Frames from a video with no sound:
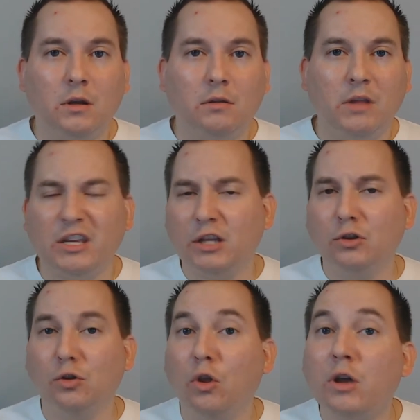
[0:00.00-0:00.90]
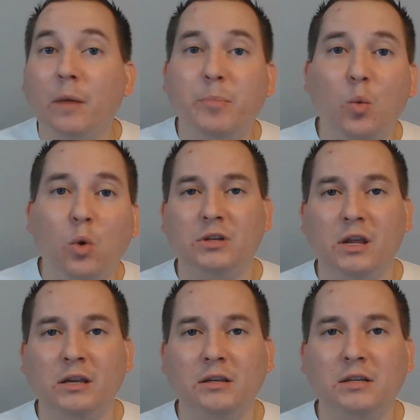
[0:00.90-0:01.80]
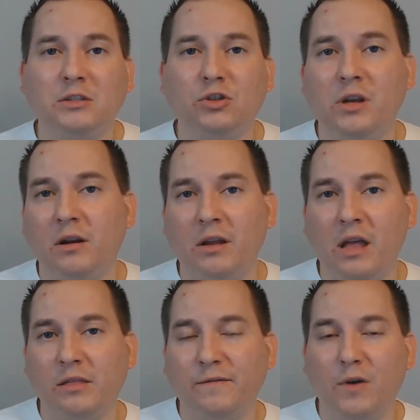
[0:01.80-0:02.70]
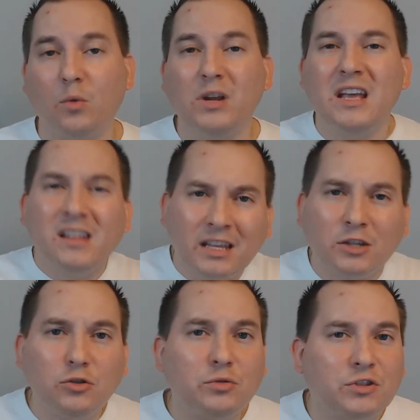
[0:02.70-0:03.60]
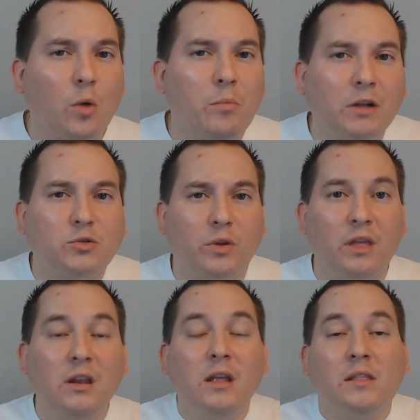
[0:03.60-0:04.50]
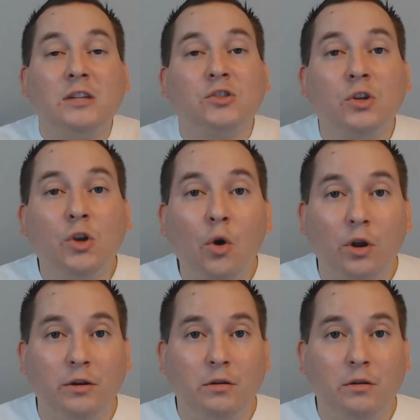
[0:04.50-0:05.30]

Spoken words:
They can look up a word in a dictionary on the phone. They can do so much with it that's good.